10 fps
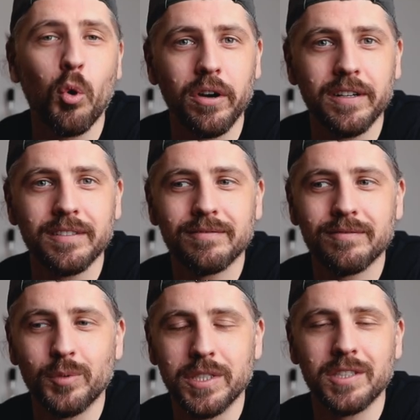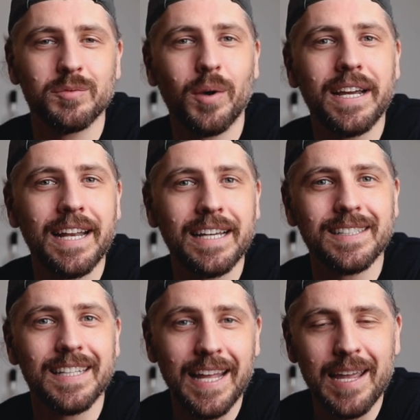Ward, which is why it
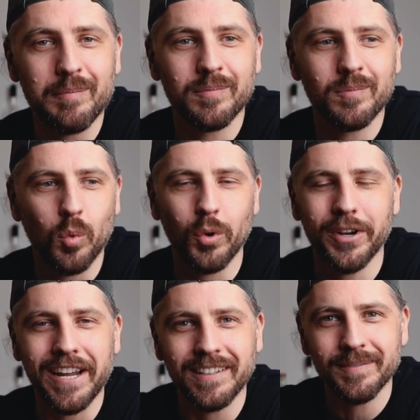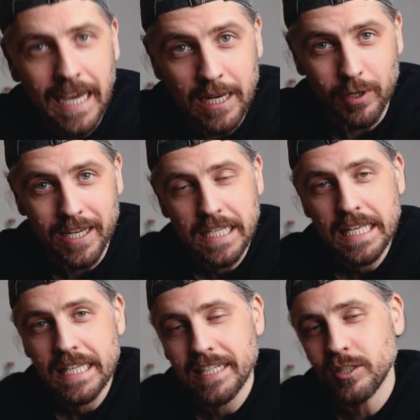has the name Ward 8. Anyway,
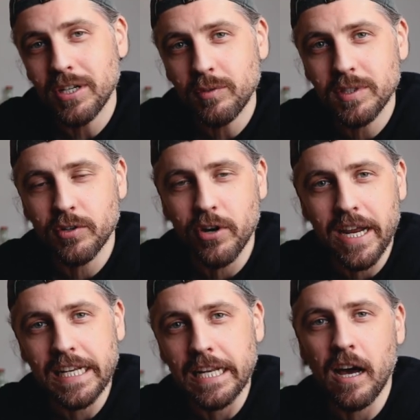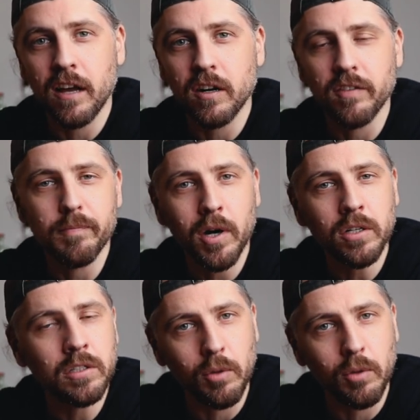this drink was created in honor of Martin